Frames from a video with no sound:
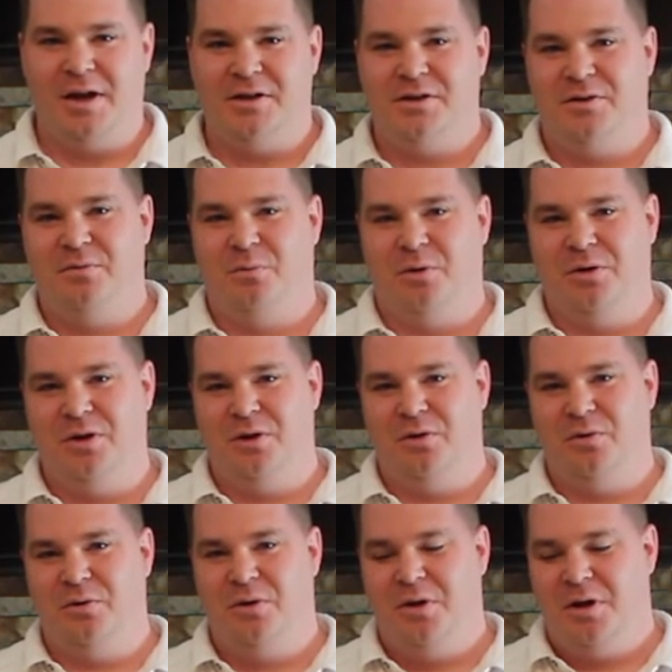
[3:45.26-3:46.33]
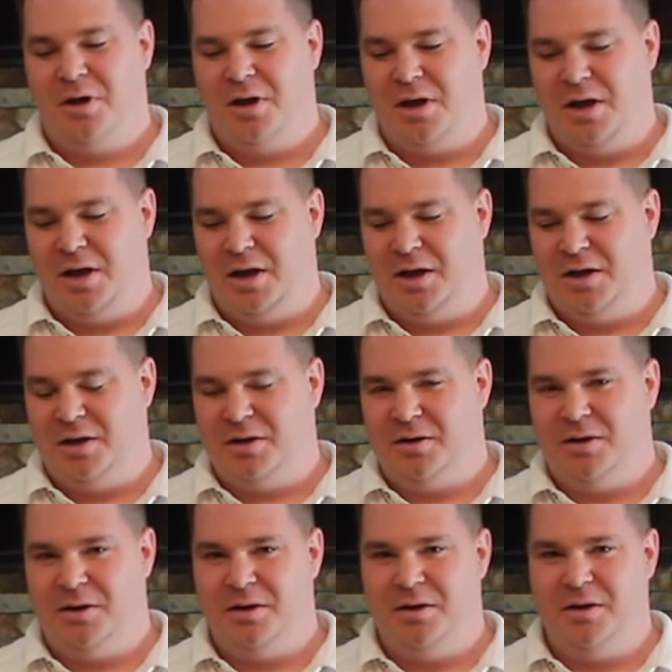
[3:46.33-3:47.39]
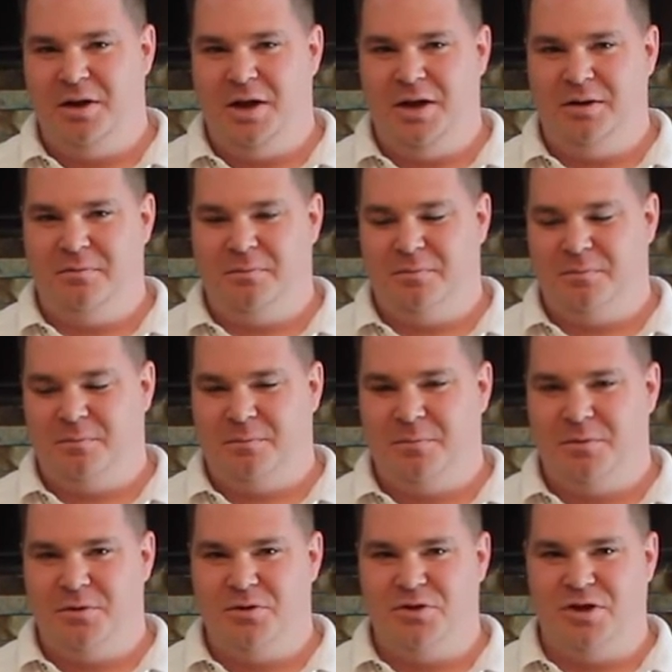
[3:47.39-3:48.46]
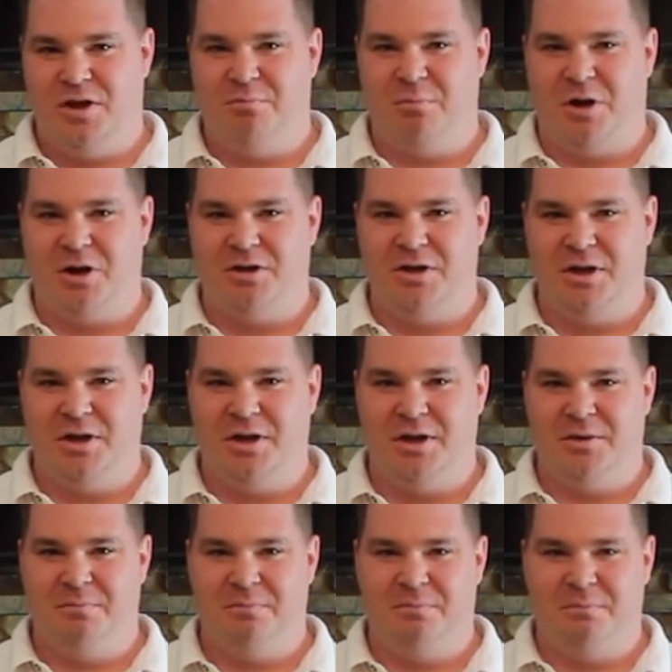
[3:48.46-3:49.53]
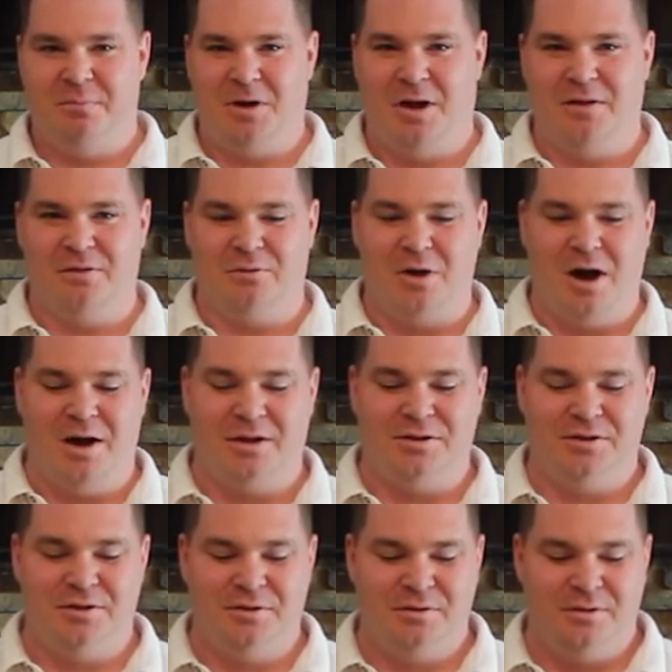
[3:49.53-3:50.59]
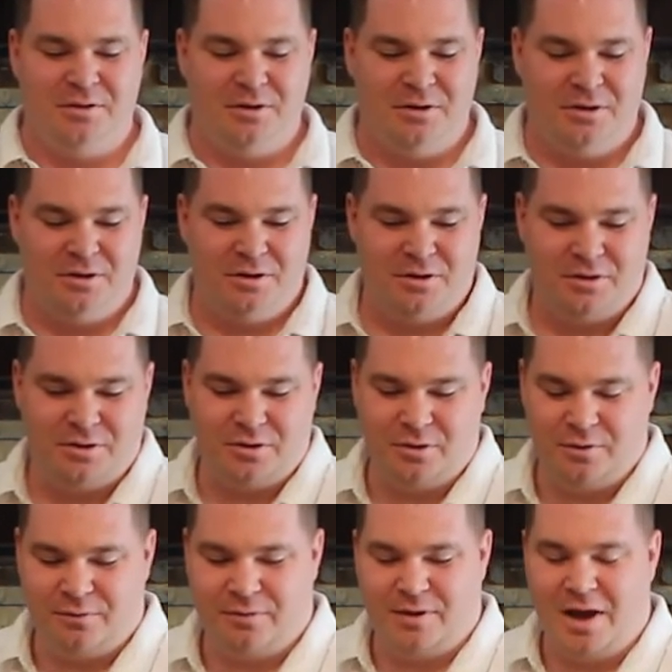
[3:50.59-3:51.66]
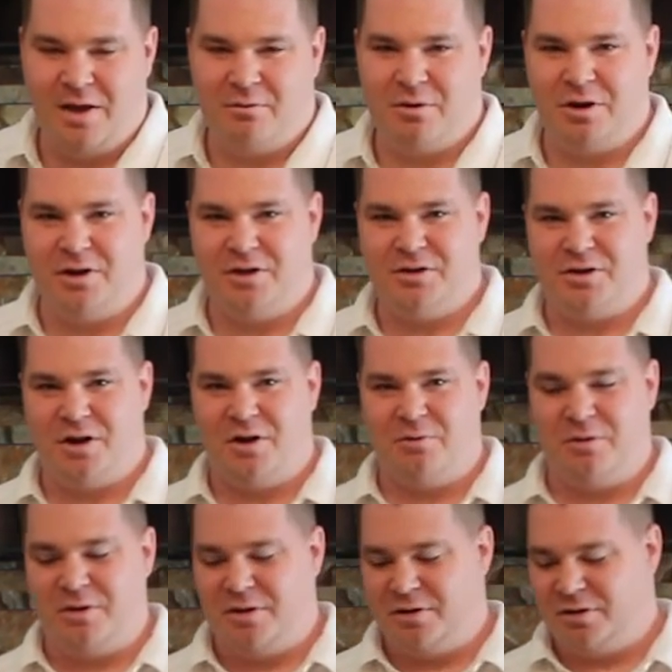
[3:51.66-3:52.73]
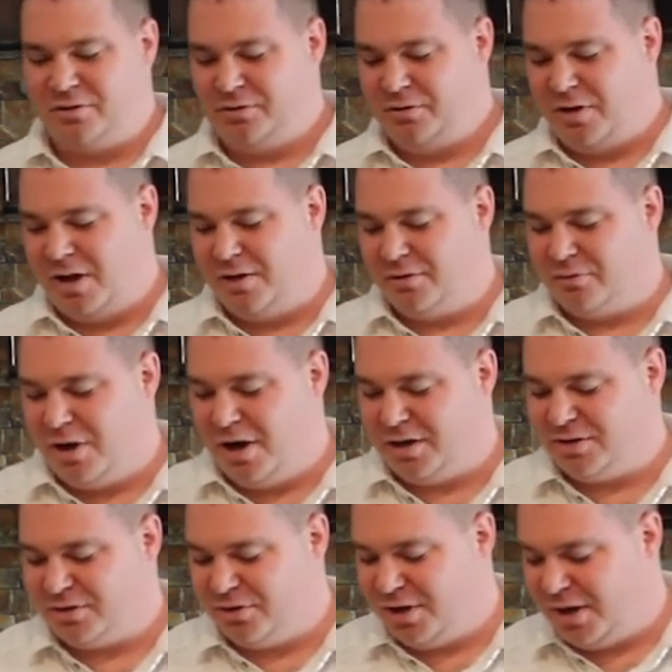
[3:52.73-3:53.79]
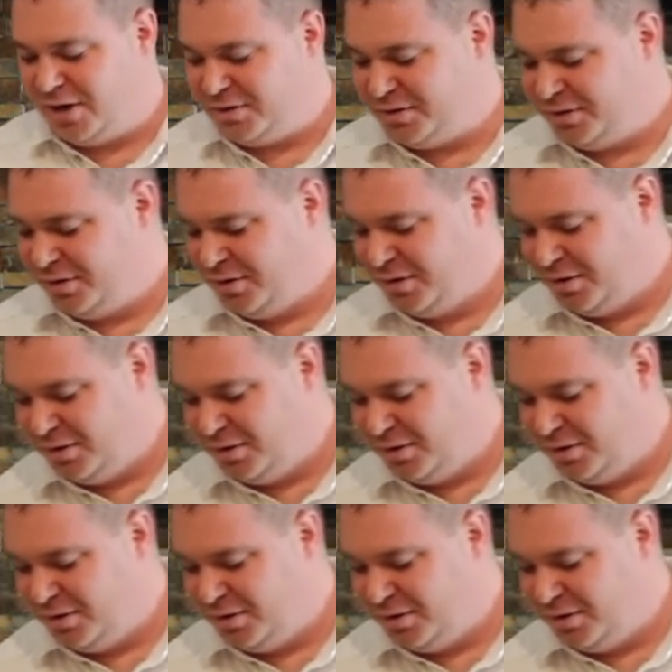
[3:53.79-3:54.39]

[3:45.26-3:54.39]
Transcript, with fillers: next we'll do a neat gin martini on the rocks. So for that, we're gonna start with a on the rocks glass